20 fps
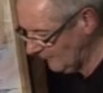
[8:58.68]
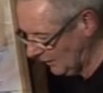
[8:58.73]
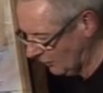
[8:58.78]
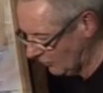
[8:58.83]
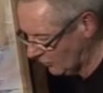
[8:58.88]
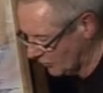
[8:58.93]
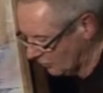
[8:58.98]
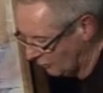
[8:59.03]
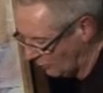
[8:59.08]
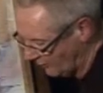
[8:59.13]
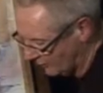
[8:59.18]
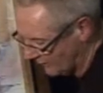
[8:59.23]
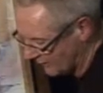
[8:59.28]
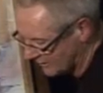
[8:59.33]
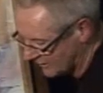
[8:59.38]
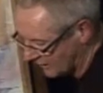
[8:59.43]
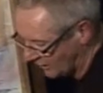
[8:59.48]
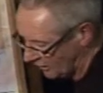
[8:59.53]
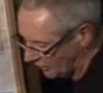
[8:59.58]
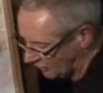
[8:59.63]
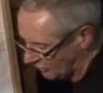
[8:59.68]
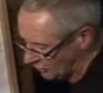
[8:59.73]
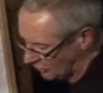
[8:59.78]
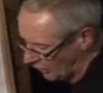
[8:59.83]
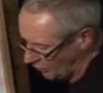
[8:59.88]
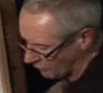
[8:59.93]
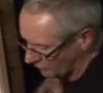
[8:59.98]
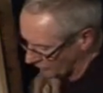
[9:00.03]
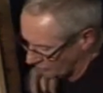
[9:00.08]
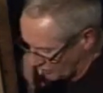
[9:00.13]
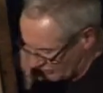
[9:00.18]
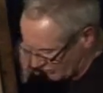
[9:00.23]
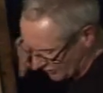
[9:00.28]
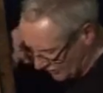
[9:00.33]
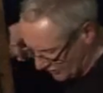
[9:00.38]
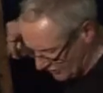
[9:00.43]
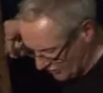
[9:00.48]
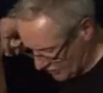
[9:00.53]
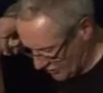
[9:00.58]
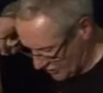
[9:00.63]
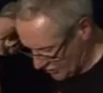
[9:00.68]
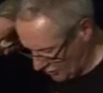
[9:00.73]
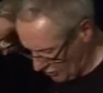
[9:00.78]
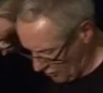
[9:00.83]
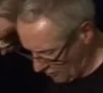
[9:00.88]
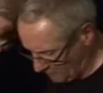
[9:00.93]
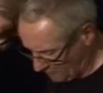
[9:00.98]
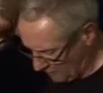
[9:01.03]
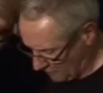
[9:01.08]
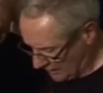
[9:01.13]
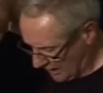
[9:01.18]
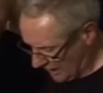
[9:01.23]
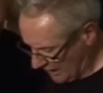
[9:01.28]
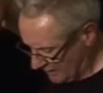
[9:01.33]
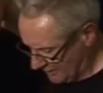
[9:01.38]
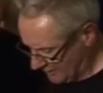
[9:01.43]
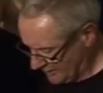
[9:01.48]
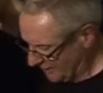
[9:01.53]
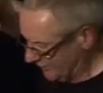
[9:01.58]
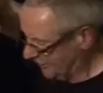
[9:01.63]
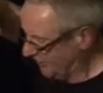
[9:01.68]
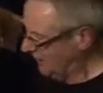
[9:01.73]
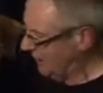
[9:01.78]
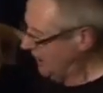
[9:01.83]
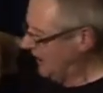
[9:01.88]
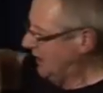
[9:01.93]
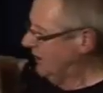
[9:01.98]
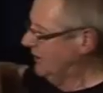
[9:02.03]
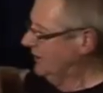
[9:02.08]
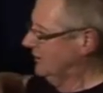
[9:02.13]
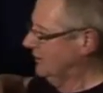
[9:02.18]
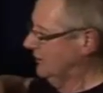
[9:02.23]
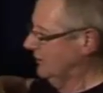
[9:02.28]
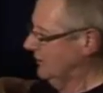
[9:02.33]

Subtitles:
Because I want this, you don't want to disturb the colours underneath.